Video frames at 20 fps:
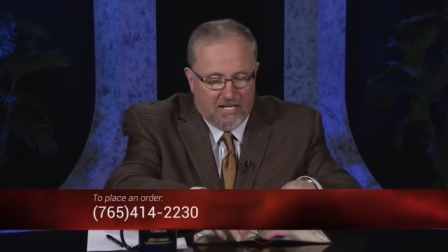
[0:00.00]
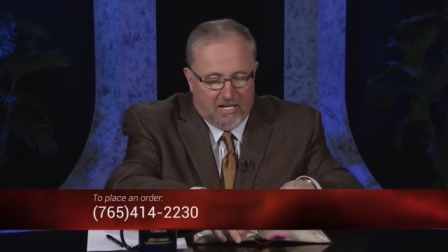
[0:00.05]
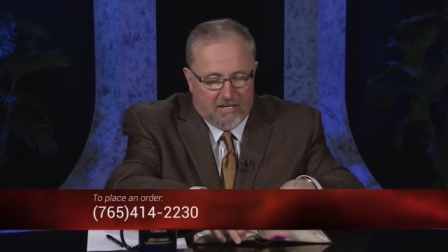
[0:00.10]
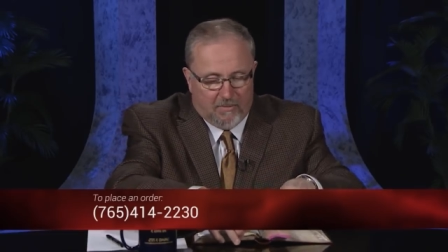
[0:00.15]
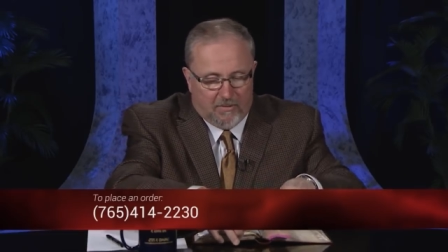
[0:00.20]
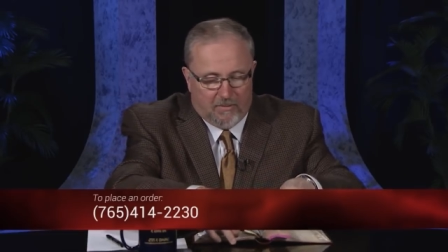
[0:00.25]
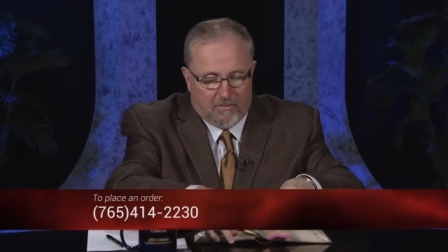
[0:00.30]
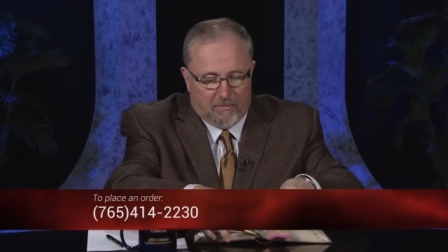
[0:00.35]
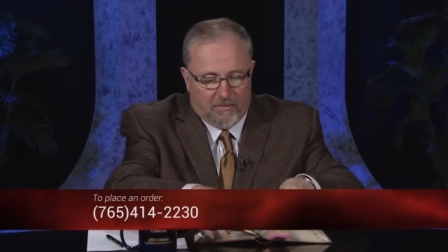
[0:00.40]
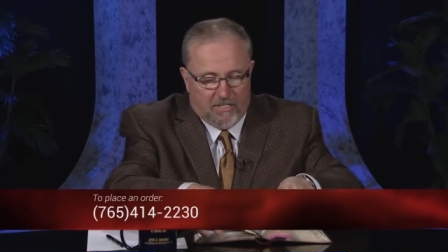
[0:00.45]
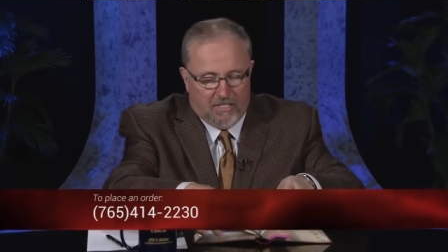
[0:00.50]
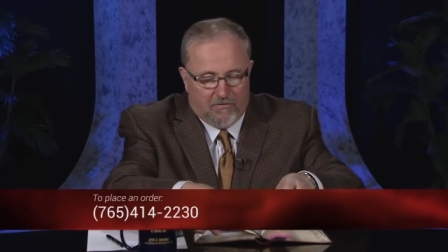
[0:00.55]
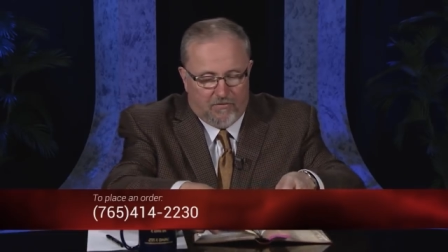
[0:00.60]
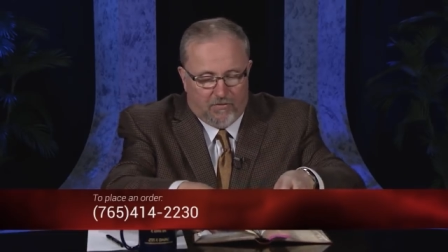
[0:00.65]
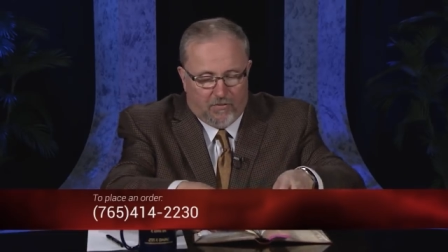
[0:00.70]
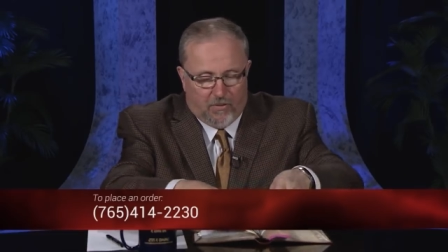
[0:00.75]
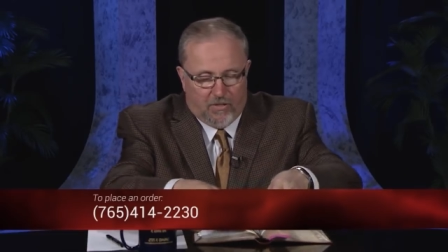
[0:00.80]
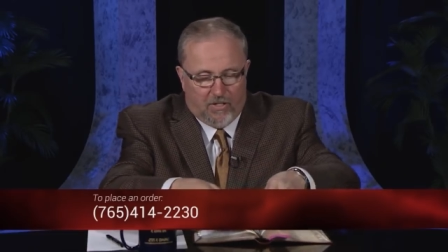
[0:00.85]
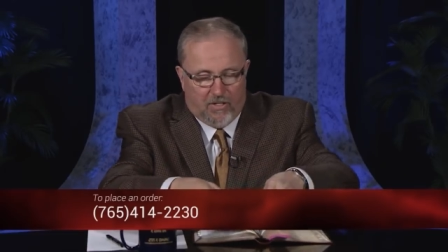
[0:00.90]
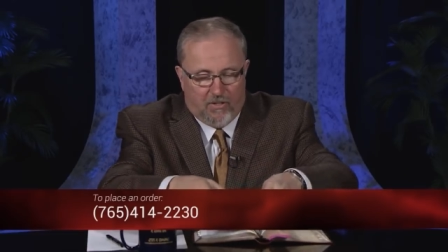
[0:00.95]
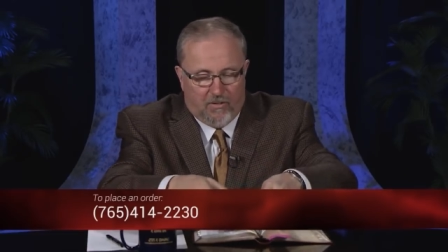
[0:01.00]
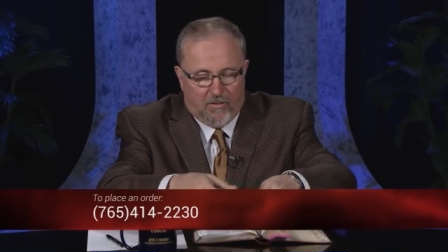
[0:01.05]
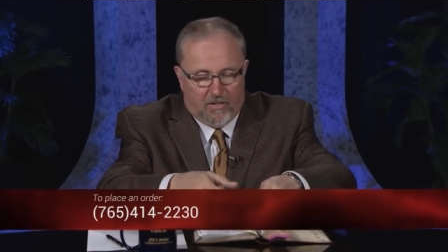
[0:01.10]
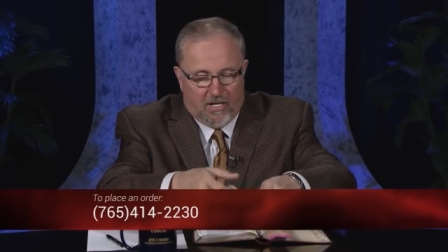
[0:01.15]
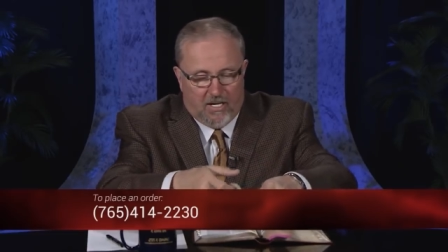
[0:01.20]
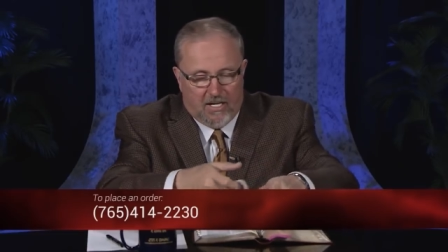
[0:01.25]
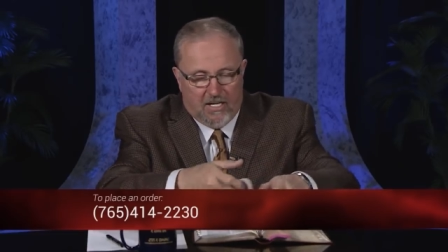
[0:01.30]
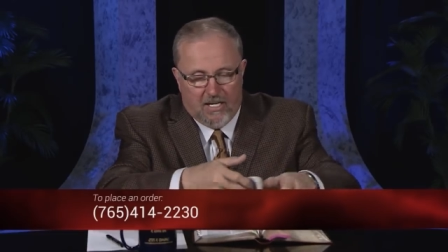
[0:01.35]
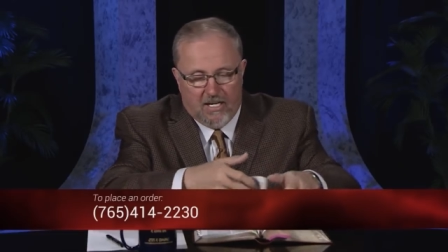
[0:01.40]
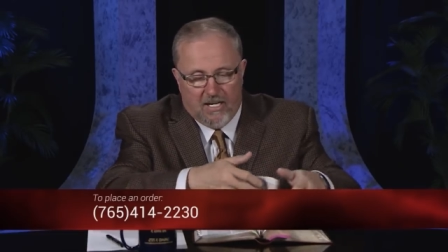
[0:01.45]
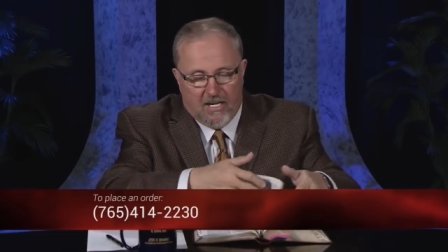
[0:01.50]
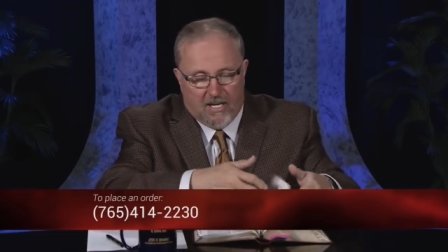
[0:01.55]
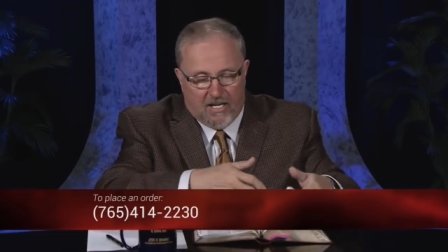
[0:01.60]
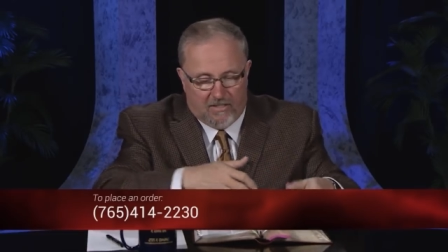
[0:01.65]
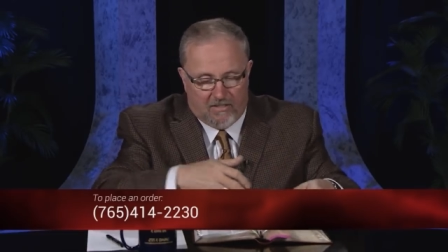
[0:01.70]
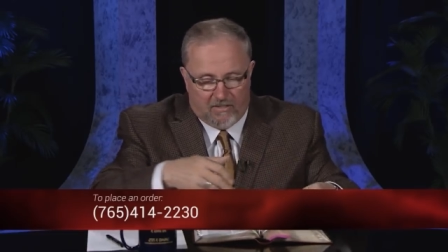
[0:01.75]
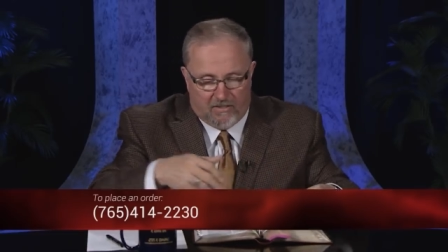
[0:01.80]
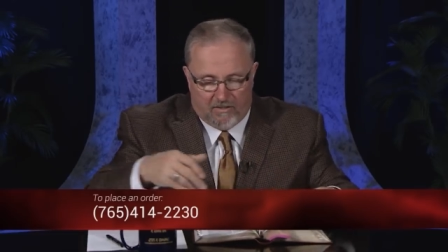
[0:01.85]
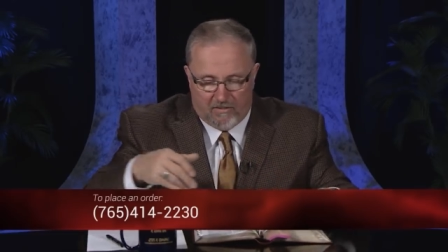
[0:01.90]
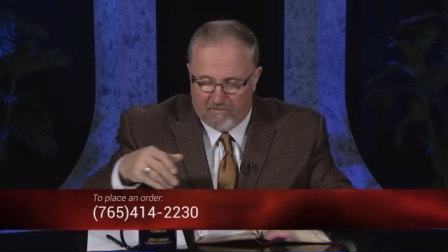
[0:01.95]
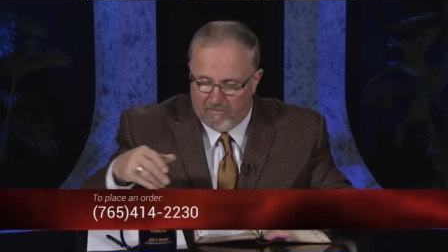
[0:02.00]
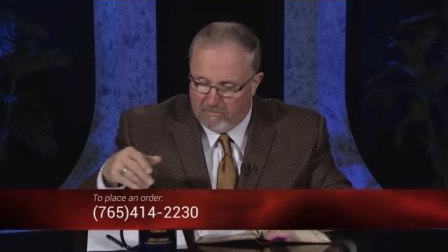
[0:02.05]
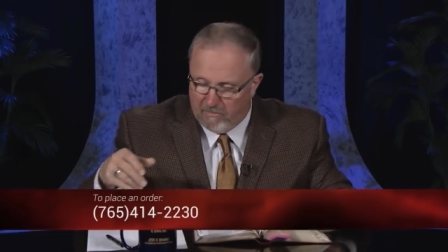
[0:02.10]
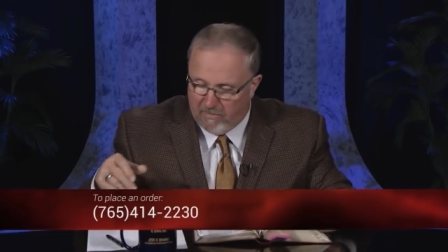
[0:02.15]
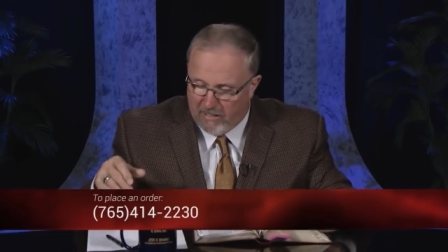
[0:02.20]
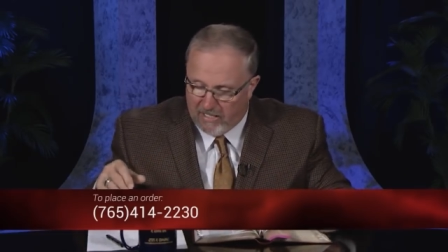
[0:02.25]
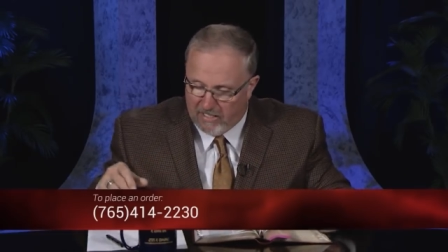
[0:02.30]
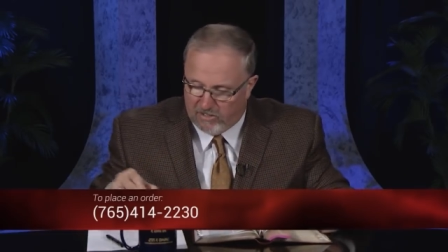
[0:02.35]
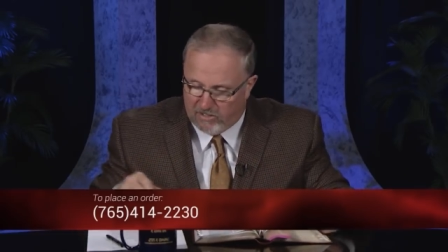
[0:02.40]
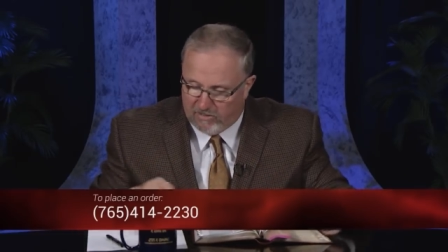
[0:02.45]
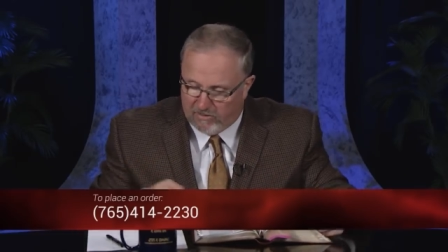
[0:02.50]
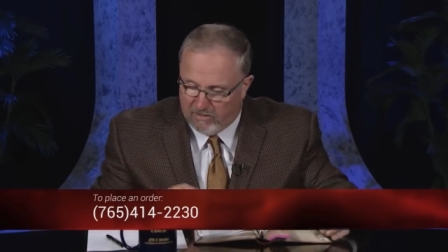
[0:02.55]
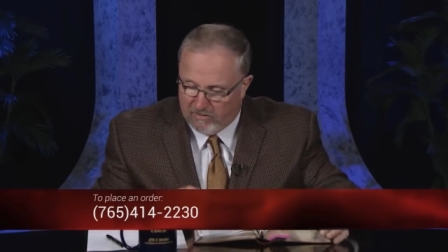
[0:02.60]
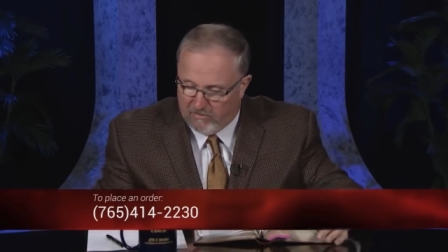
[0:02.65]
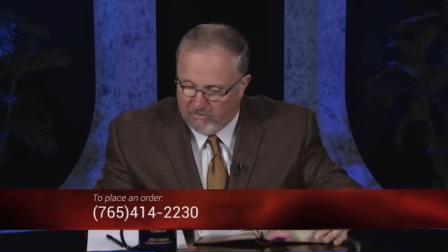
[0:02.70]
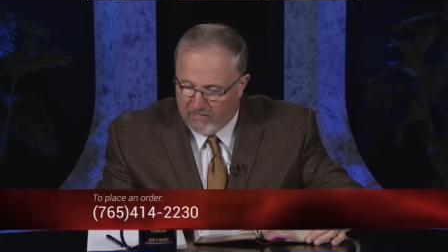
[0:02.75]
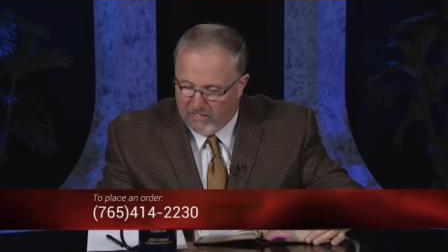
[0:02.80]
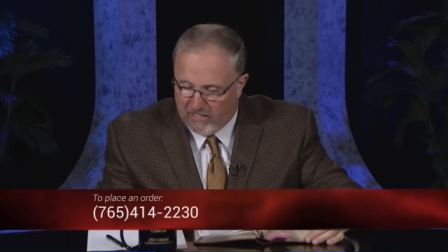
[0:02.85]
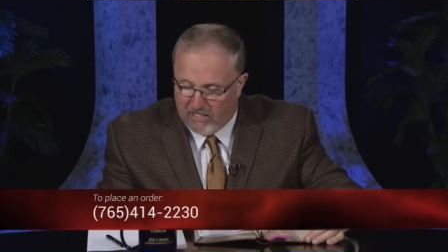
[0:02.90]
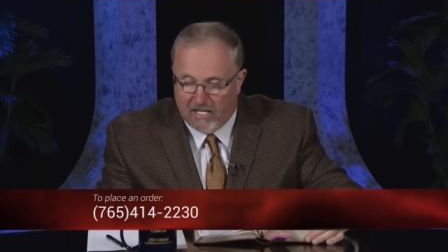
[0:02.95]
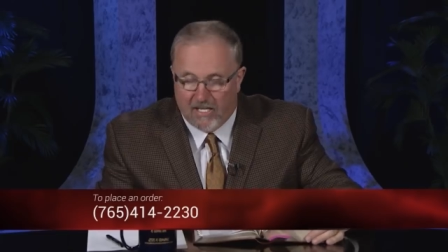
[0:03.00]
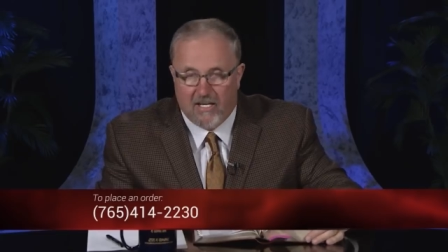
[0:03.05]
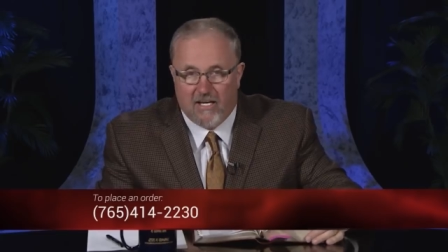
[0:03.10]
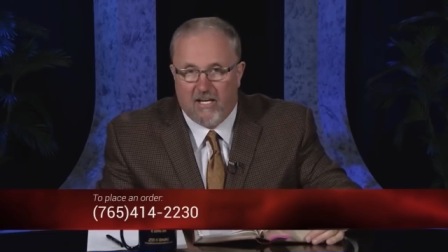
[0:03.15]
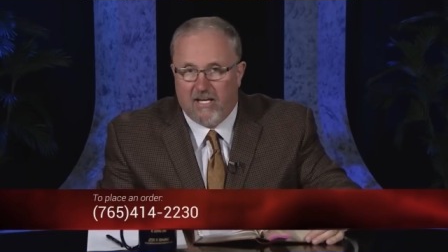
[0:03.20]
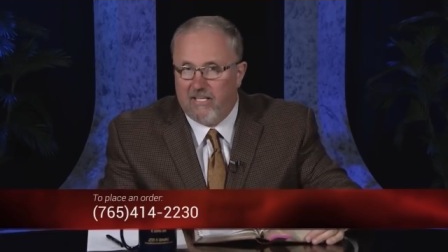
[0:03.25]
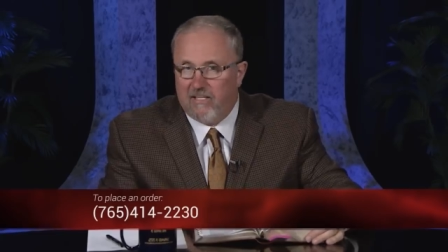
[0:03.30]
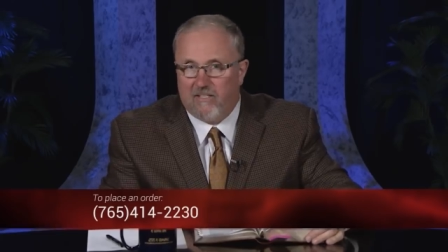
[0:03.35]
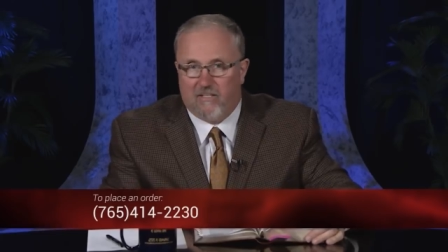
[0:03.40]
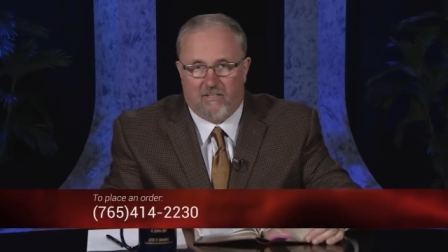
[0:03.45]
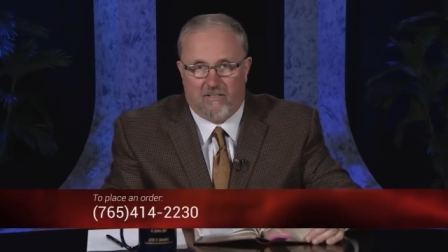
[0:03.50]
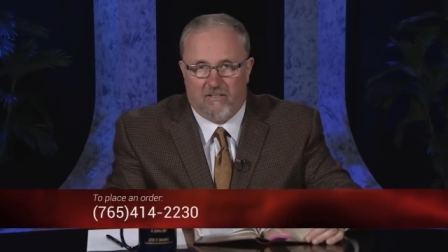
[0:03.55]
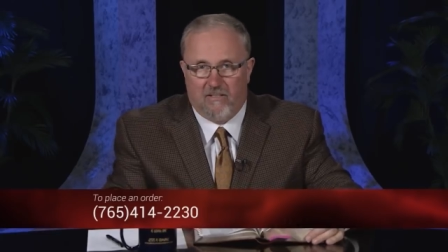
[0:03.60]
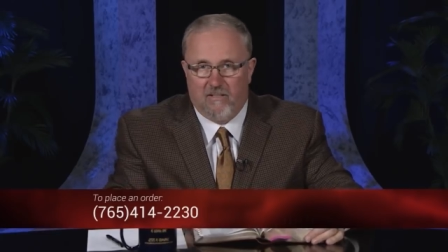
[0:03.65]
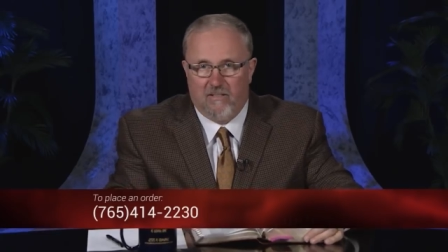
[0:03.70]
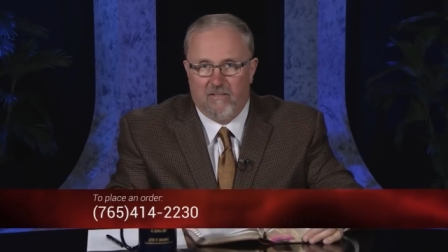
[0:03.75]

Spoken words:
I want to read for you another major event, another